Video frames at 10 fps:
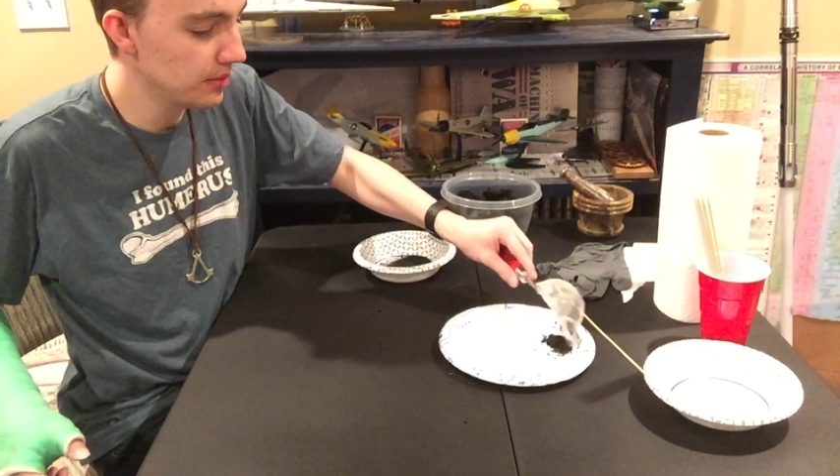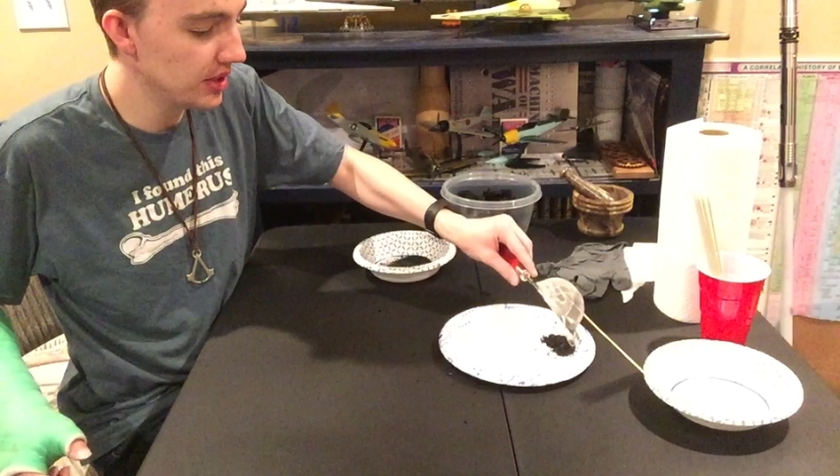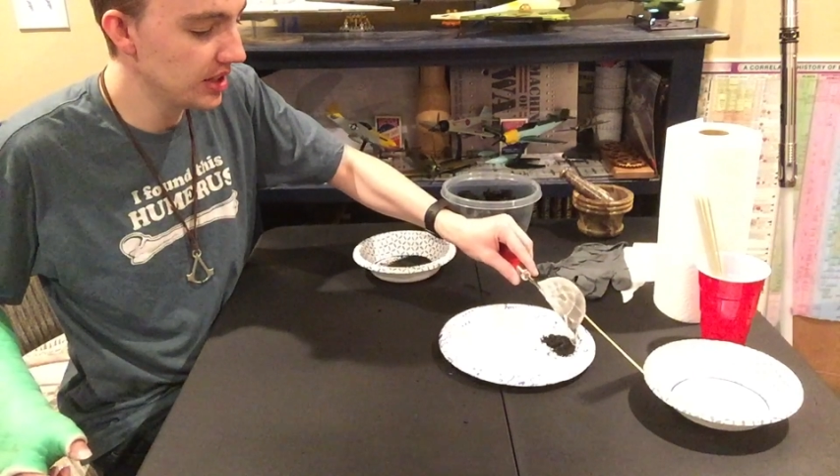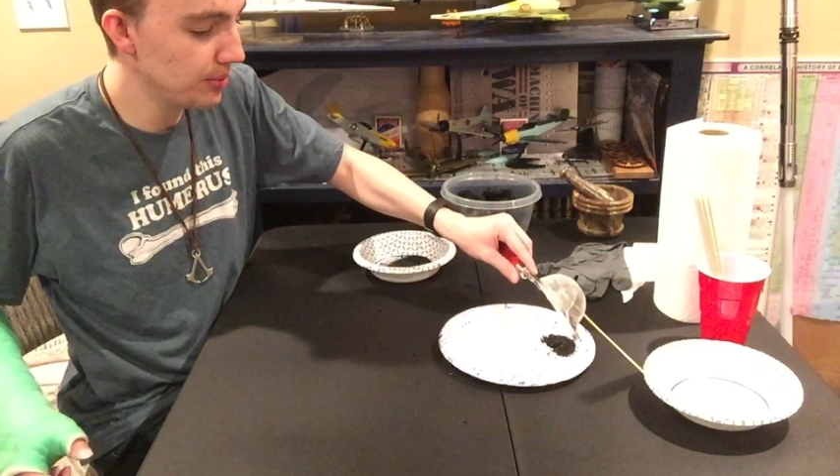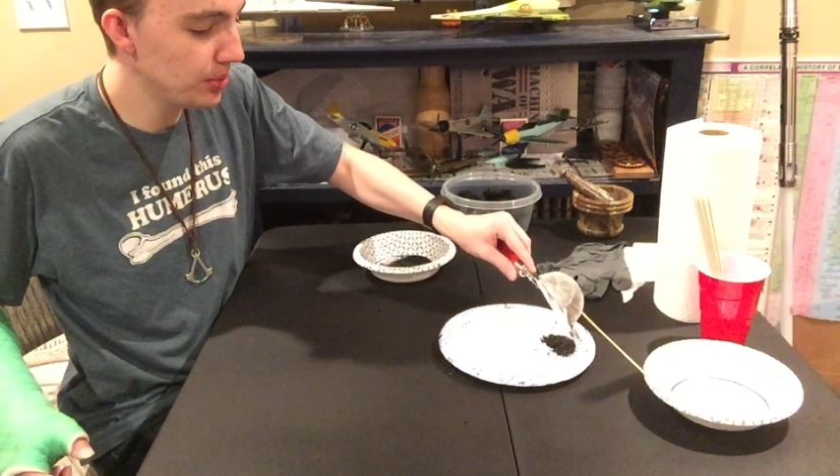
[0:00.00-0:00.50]

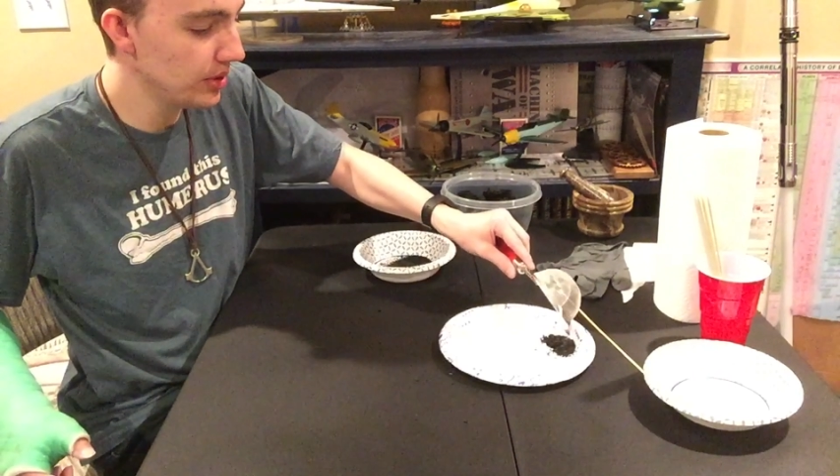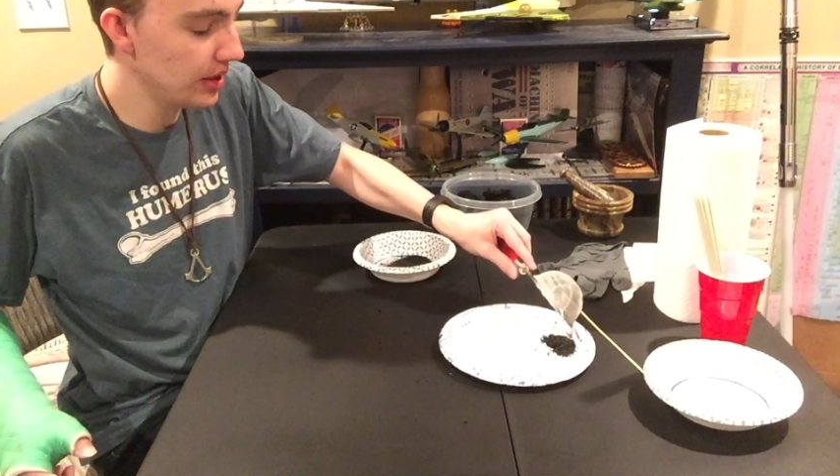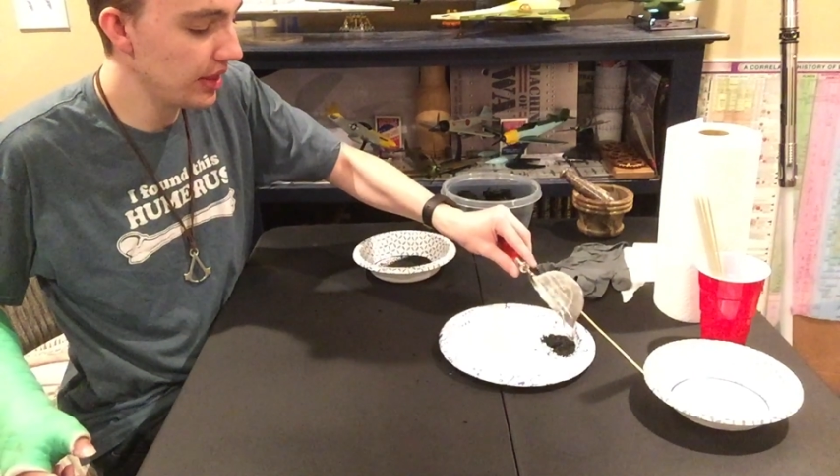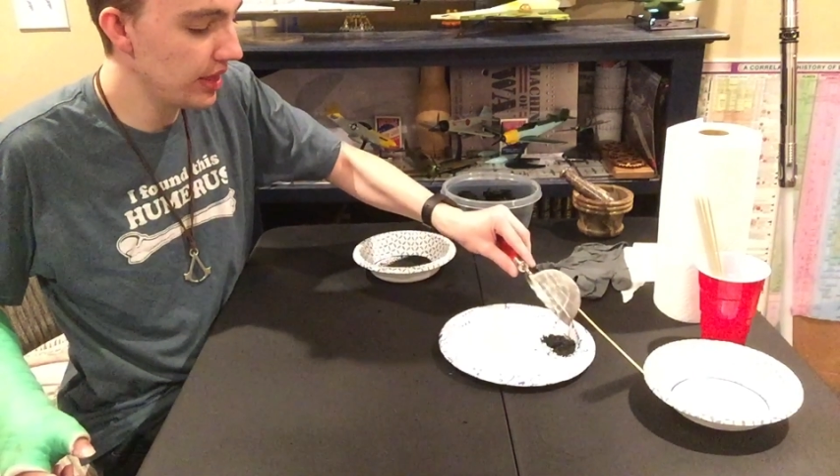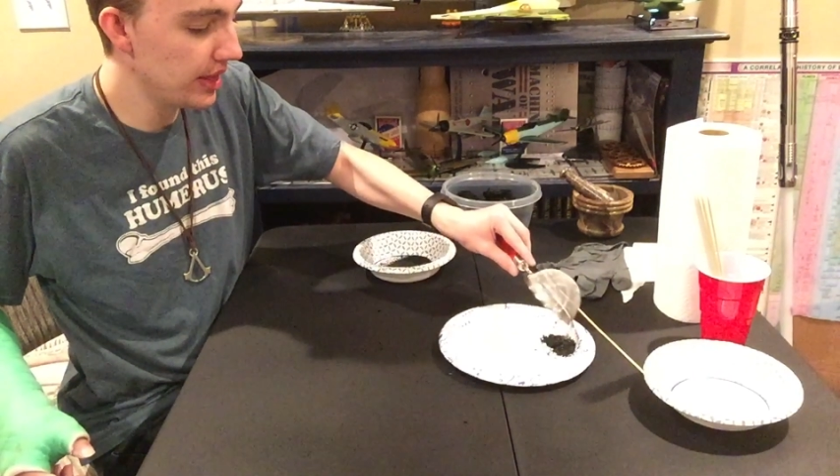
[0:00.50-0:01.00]
I'm going to put
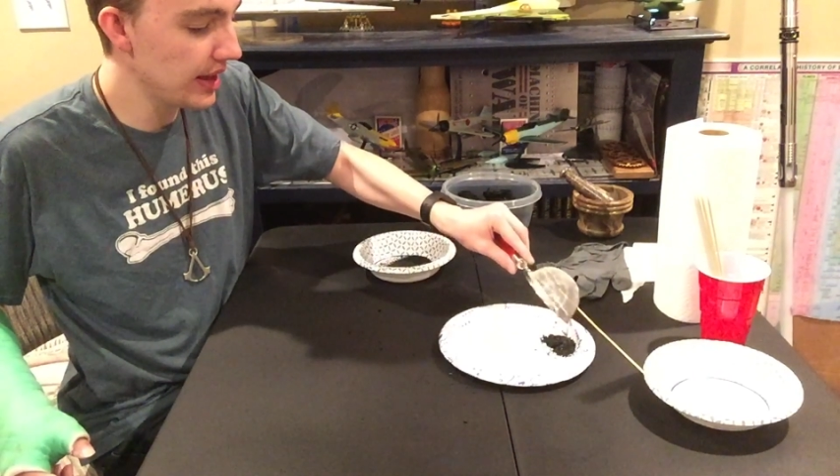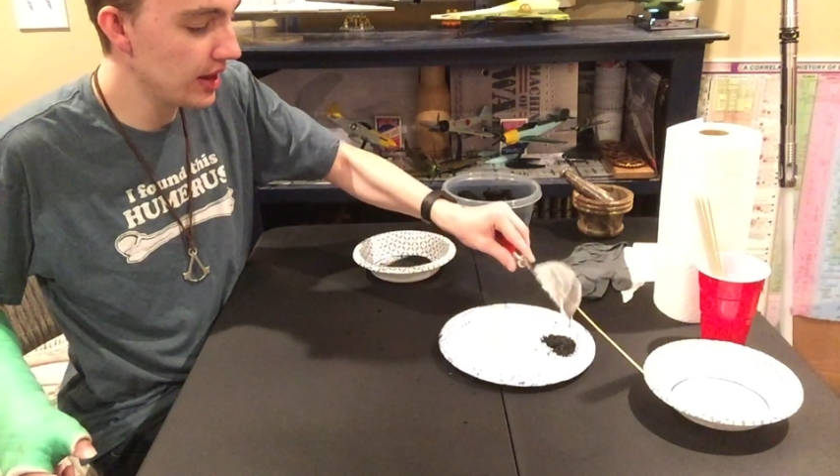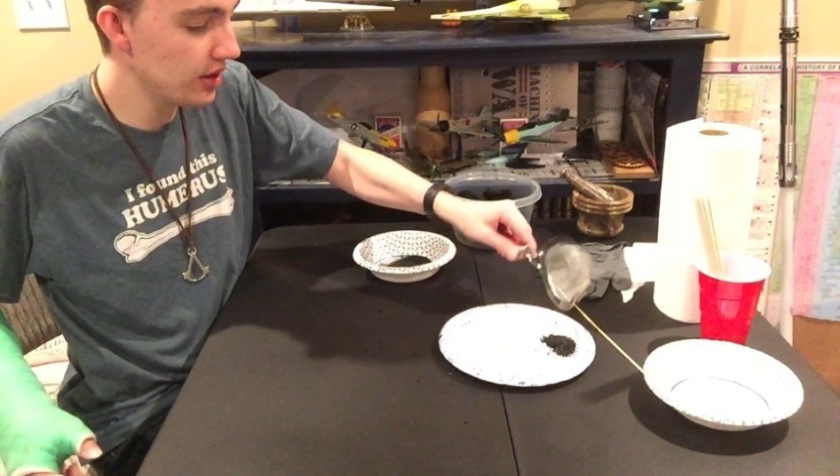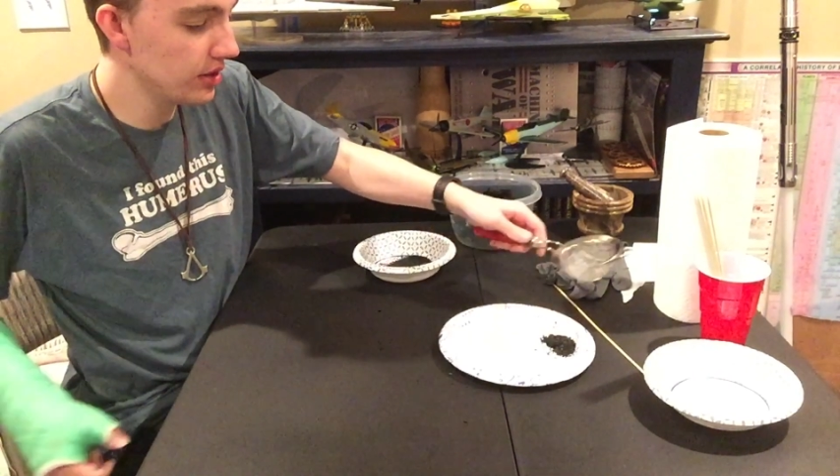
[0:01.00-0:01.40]
that